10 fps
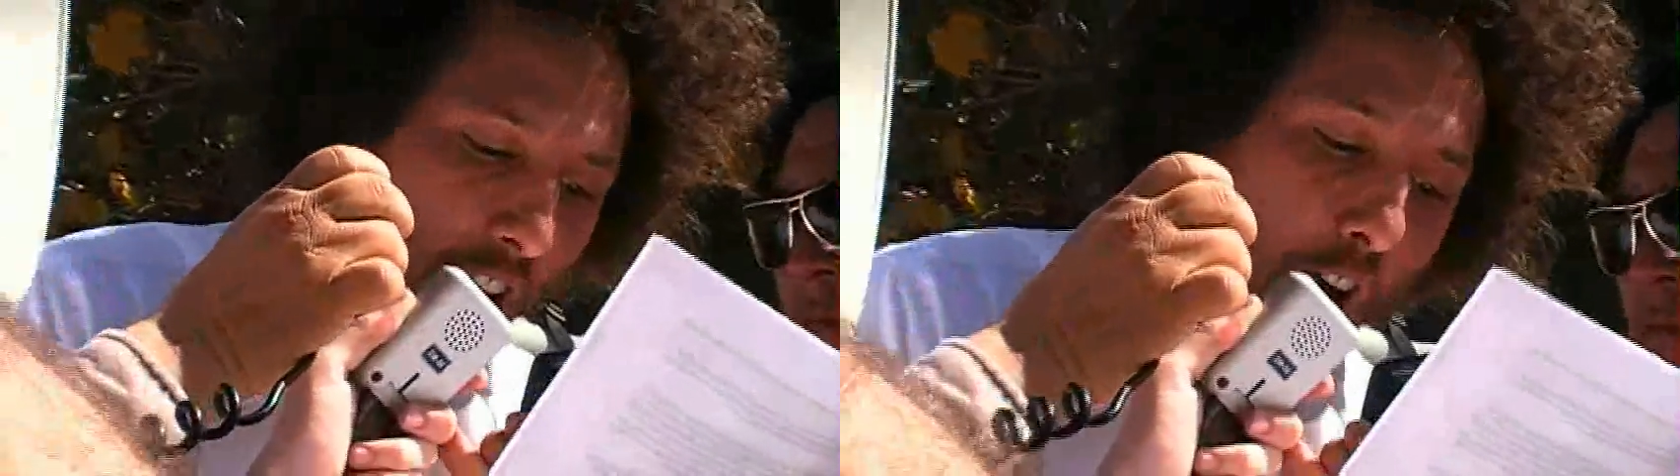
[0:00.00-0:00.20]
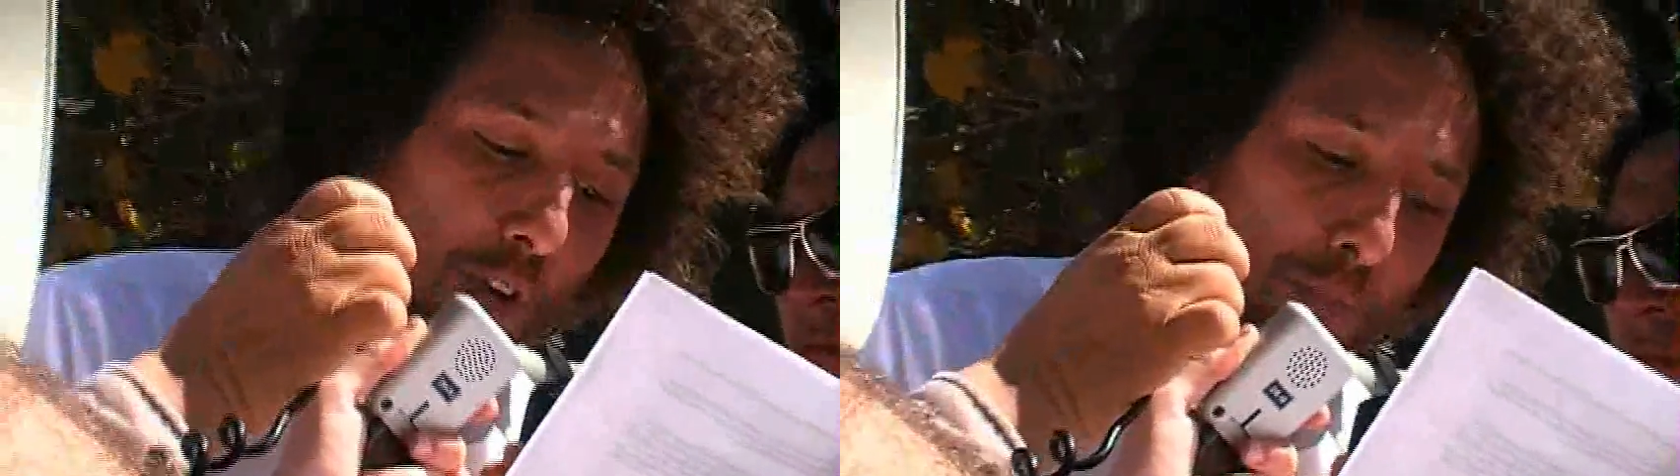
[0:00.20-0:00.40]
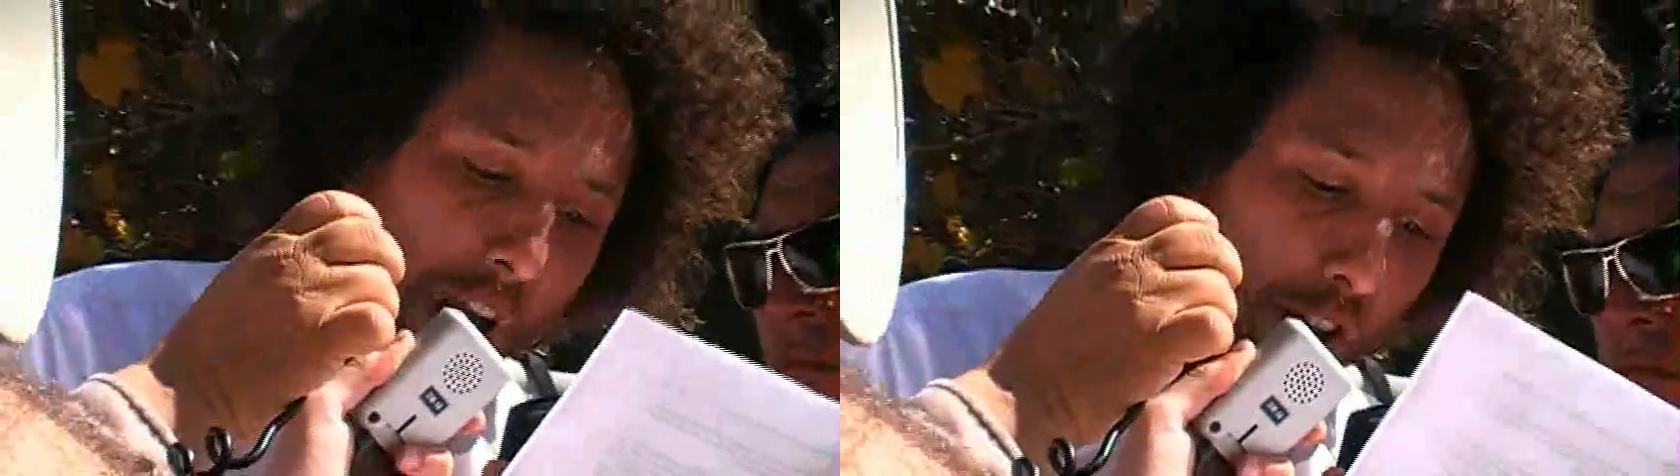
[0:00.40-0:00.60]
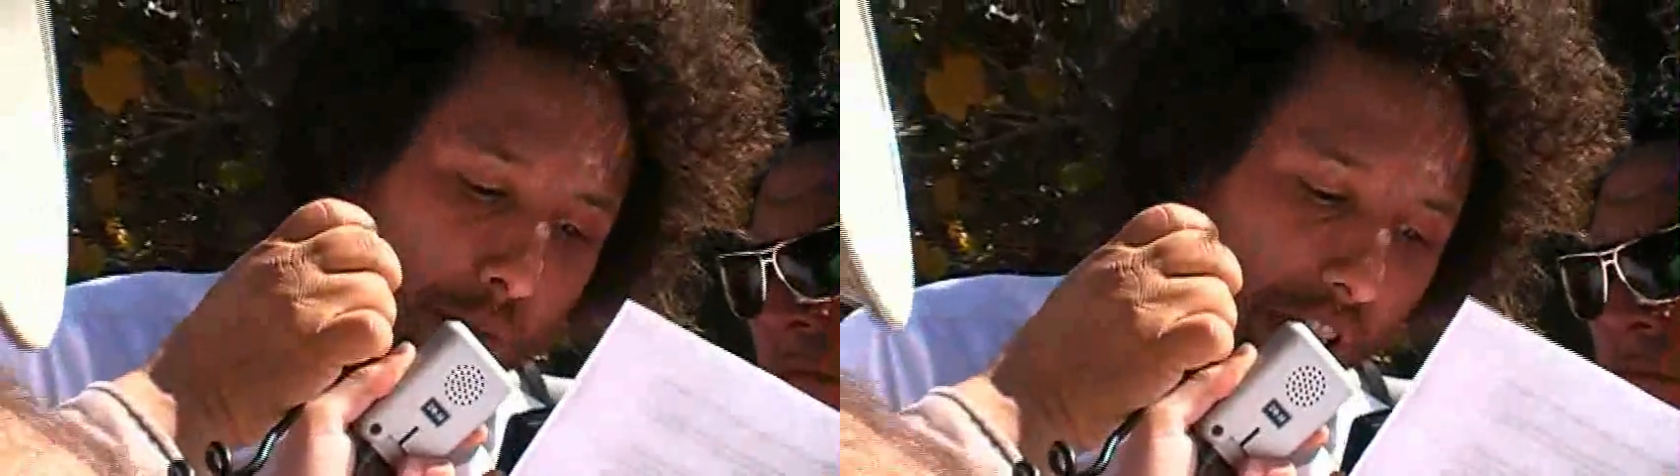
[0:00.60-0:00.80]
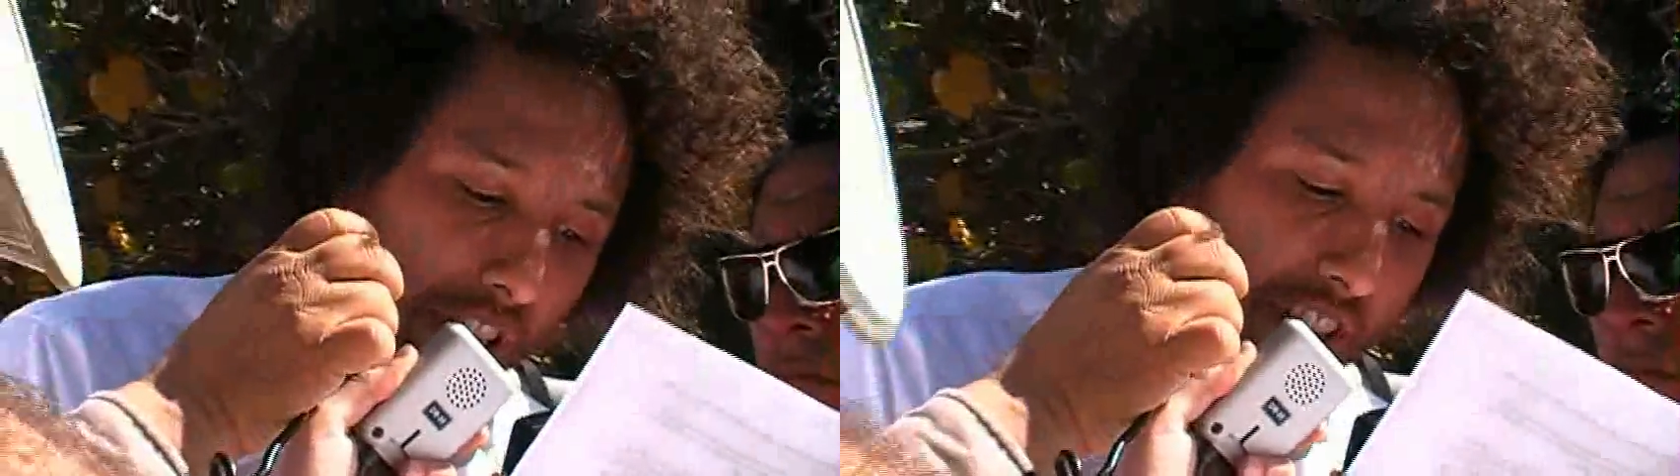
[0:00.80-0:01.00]
of a
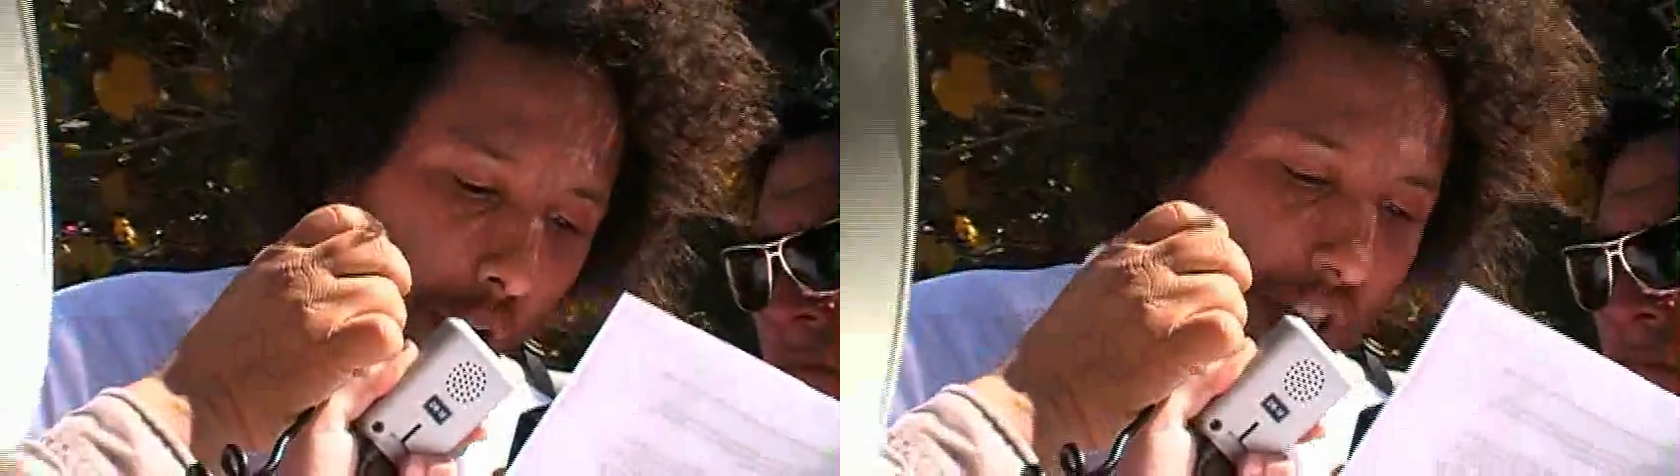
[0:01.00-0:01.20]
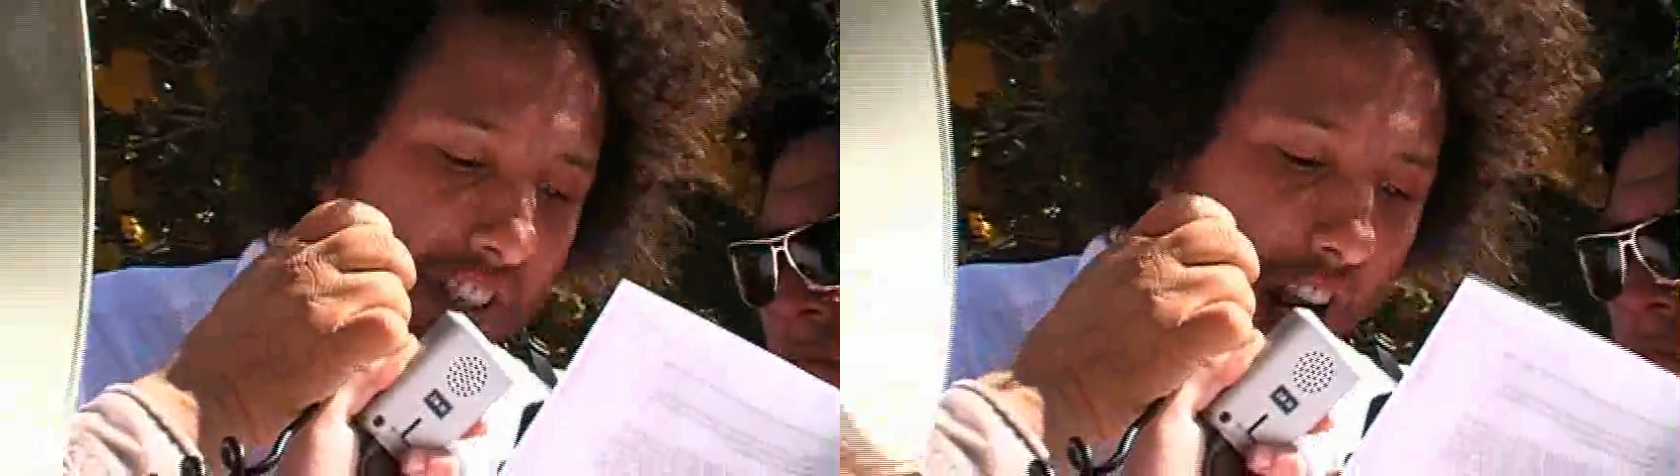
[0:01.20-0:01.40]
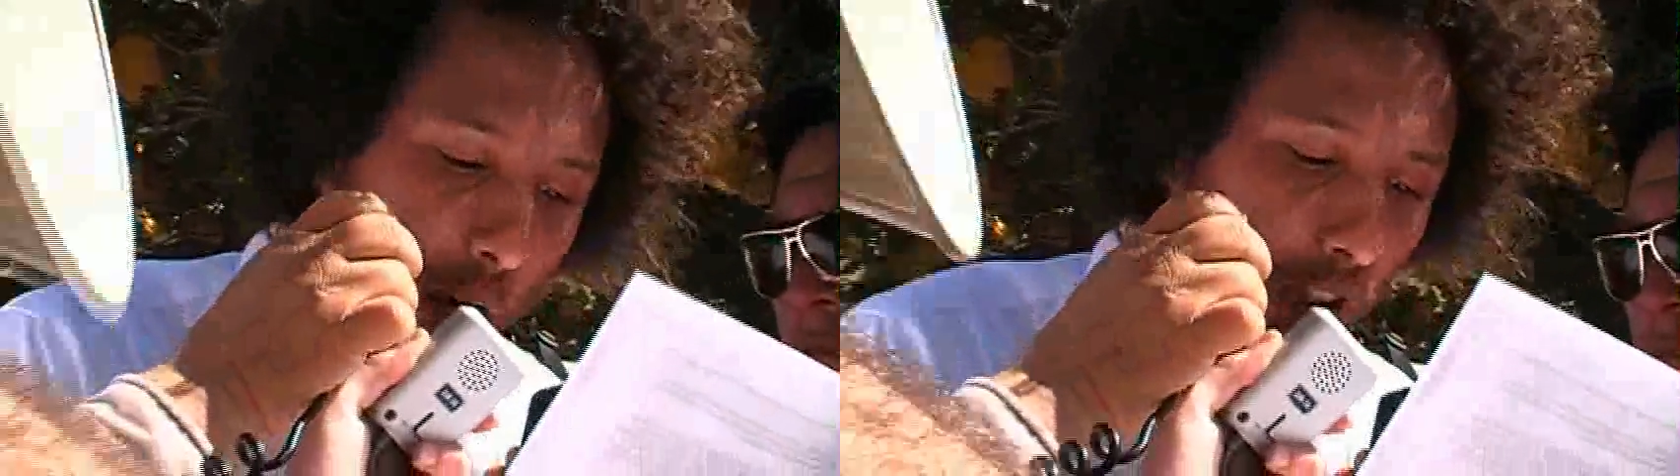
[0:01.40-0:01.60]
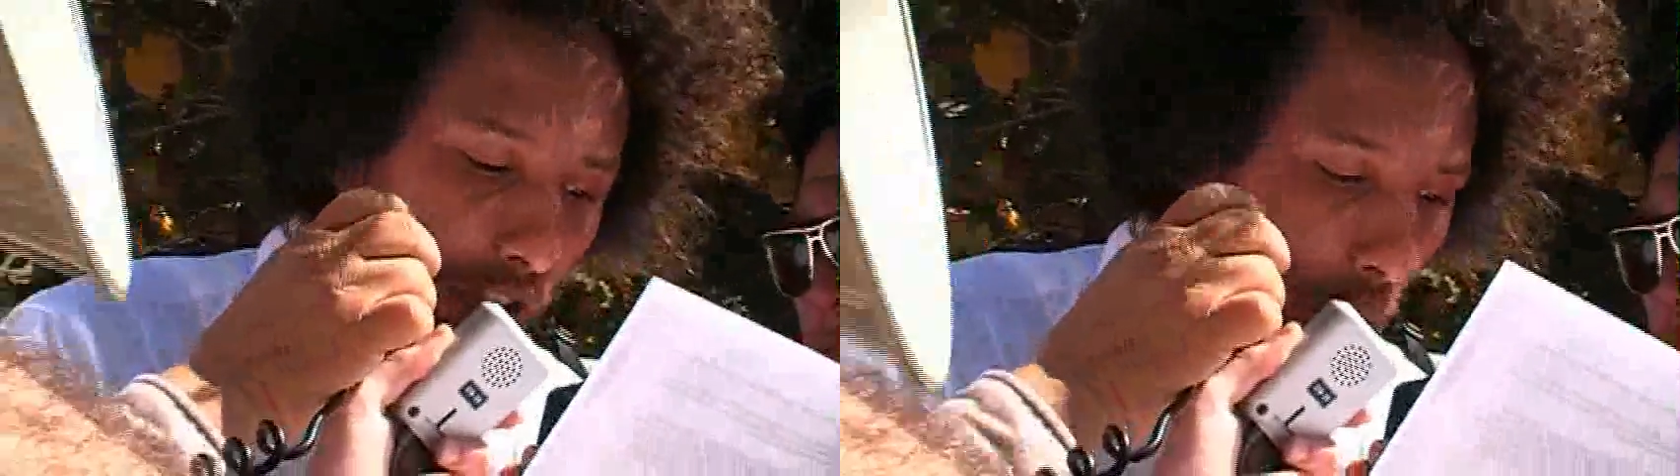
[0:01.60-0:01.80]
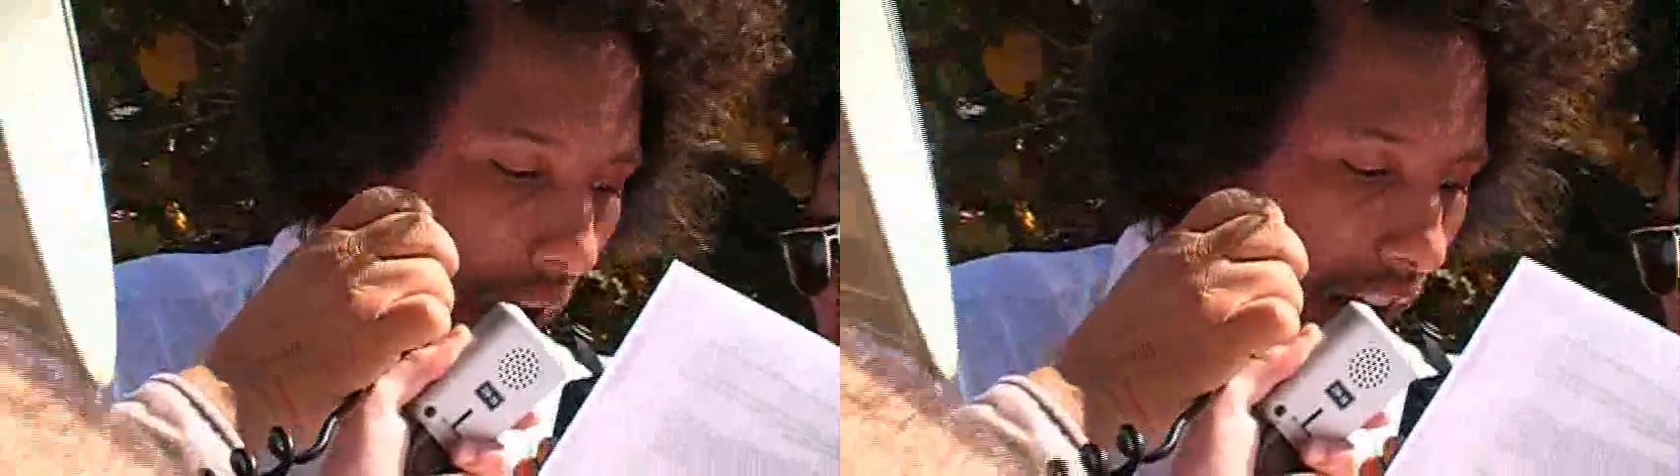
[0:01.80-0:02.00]
paramilitary terror
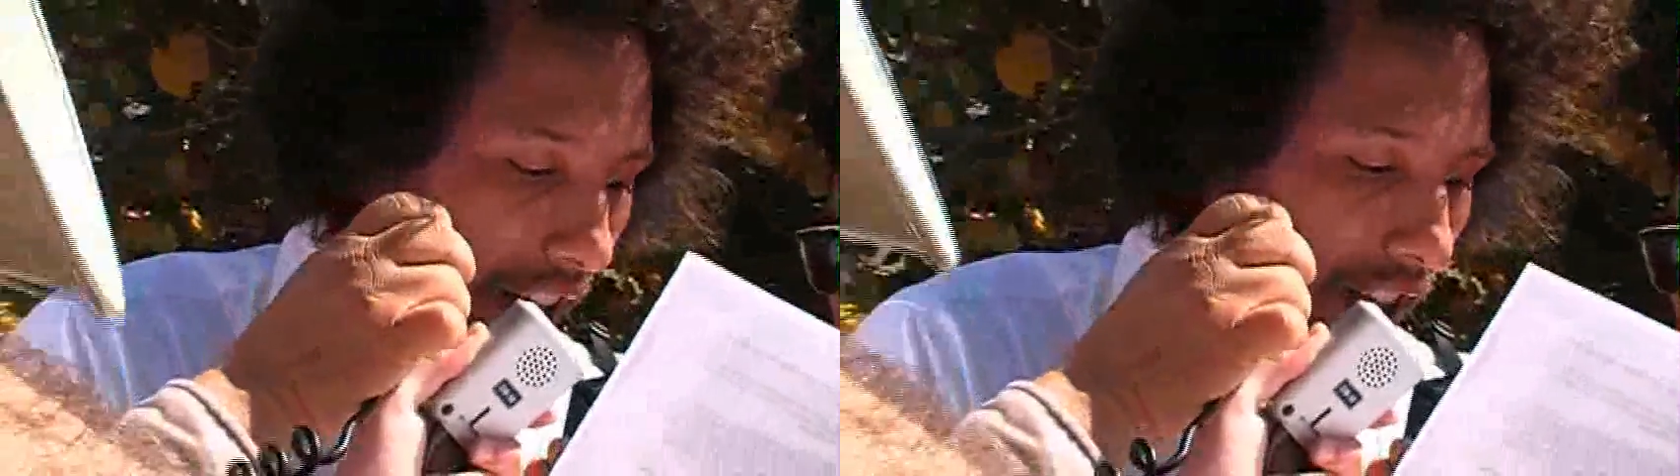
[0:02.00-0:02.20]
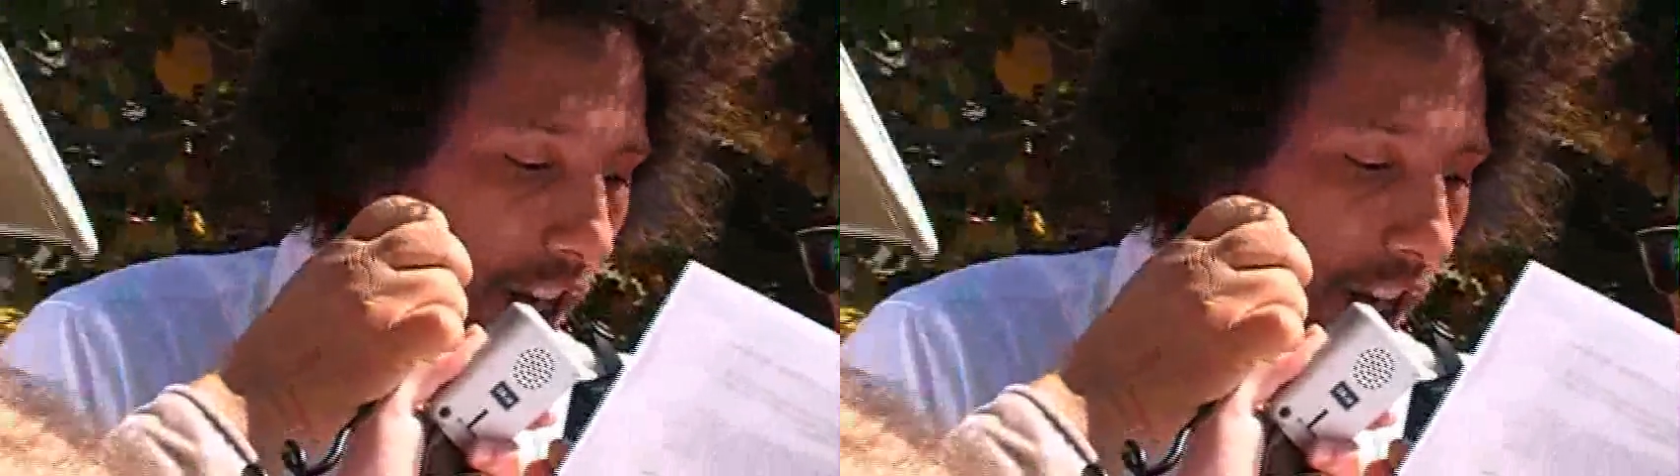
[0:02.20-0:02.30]
squad.